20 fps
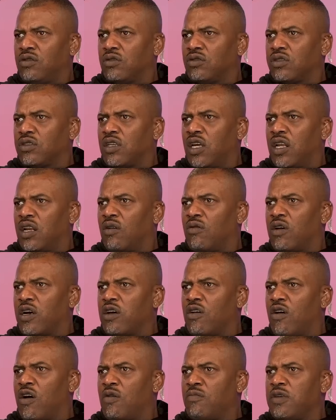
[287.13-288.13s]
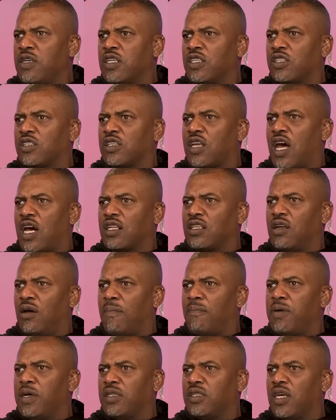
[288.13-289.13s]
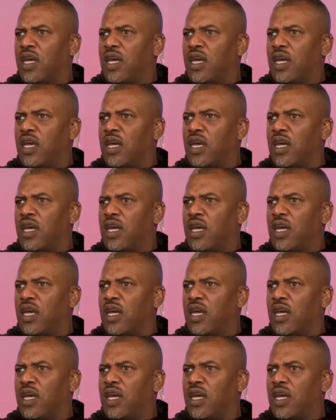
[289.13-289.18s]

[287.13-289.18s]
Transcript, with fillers: You should stand there while your homie gets socked up